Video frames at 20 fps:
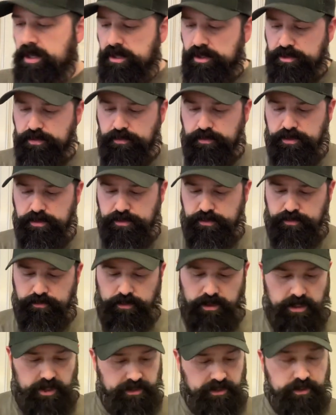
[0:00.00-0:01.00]
You can do
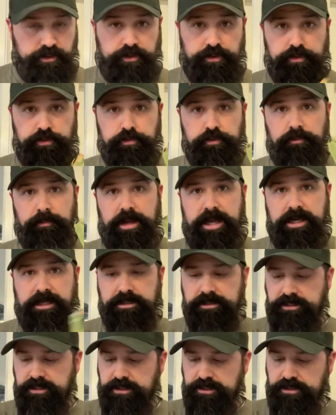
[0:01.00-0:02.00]
all your cool
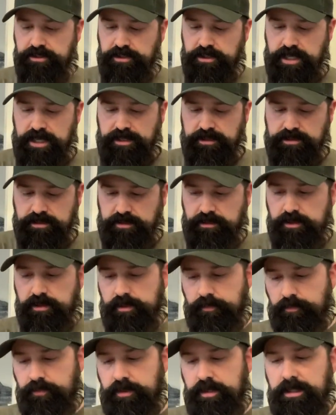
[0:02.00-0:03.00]
magazine checks. You're
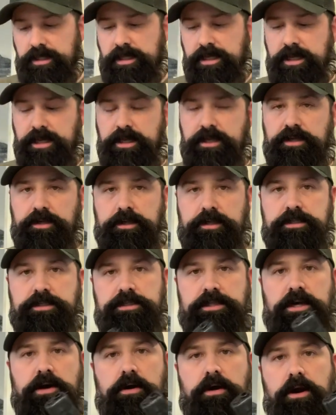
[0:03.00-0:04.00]
gonna put it in, you're gonna
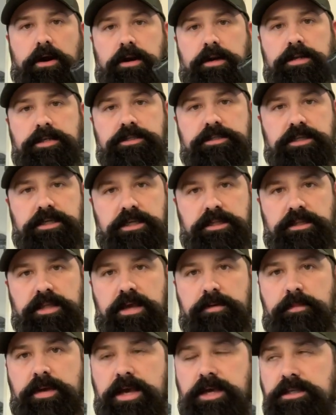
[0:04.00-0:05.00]
see how hard it is to get
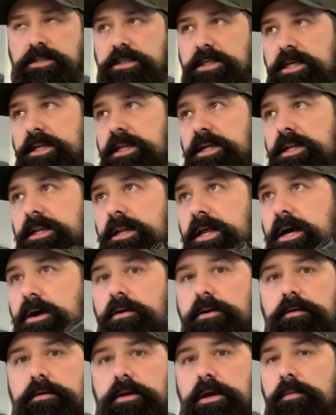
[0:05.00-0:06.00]
that magazine in and
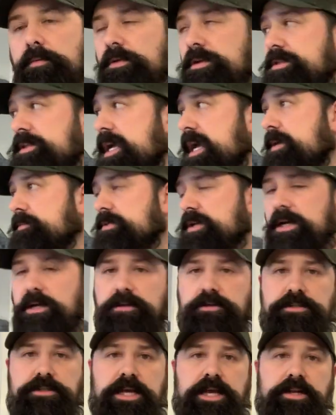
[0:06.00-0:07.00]
out a couple of times. I
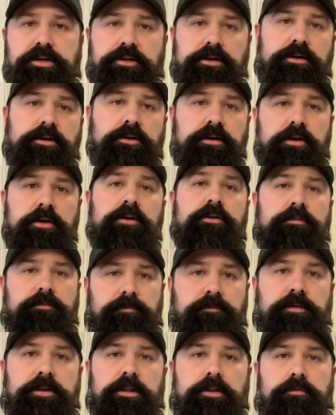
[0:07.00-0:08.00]
understand you're gonna
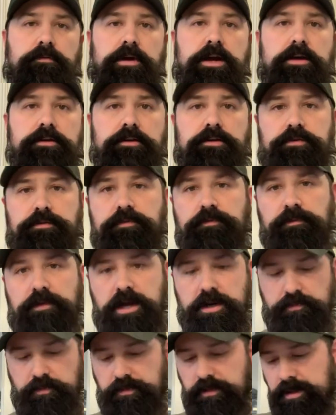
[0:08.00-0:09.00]
fiddle around and goof
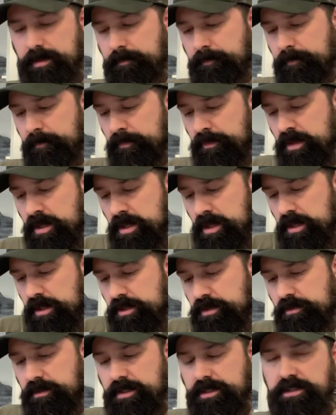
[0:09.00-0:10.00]
around with it.
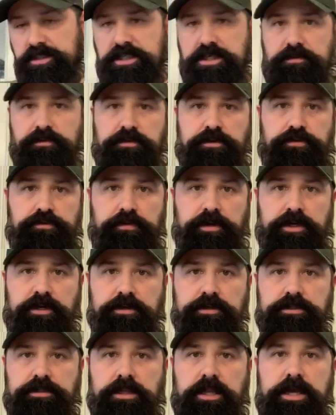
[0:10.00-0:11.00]
You can see what the trigger
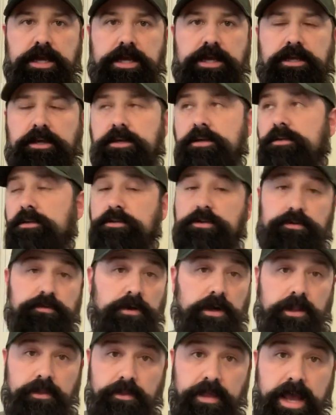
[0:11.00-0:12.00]
is like, do
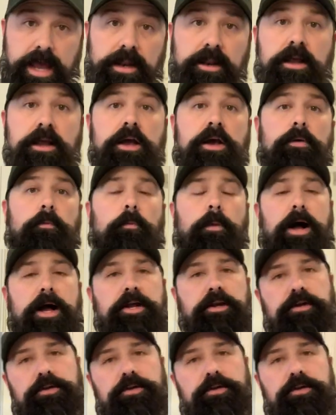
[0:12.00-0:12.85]
all that. While you're